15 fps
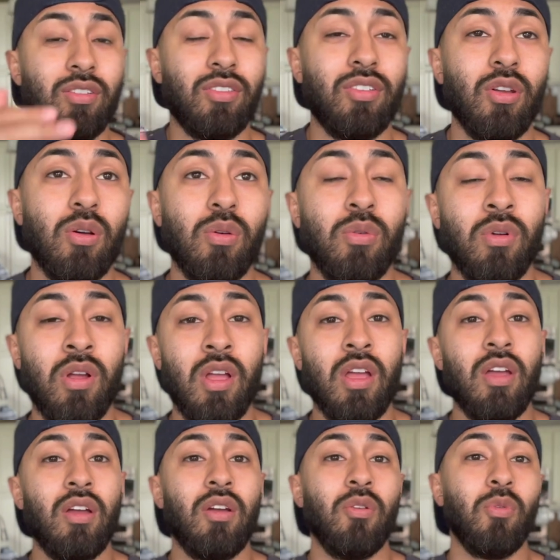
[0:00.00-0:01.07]
So
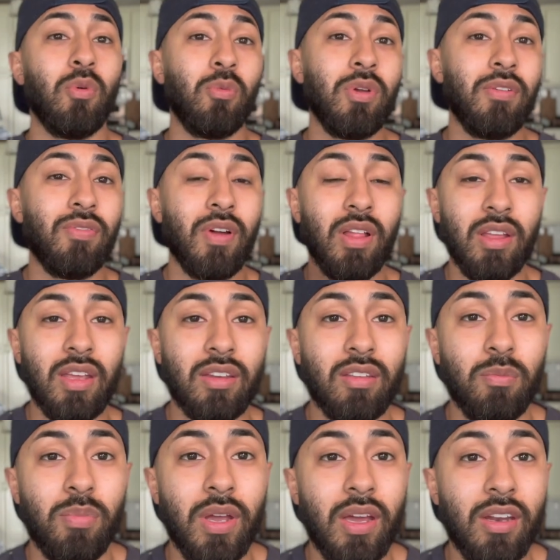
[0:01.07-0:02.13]
when we finally get to
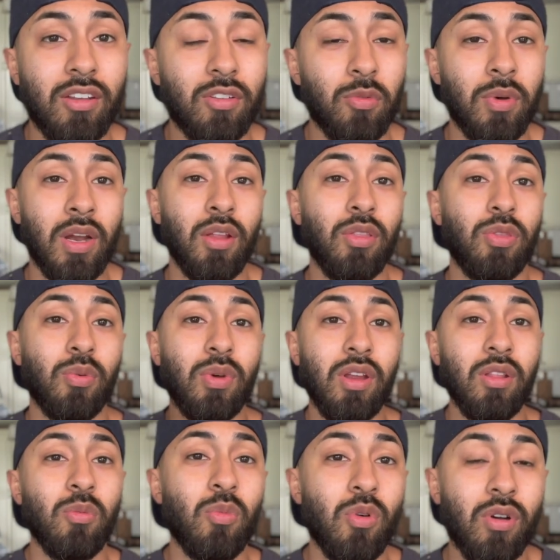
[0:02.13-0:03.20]
bed, it's around three
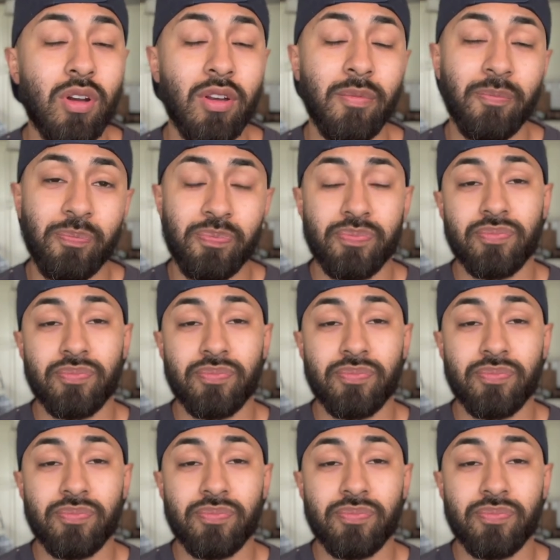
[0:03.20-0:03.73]
in the morning.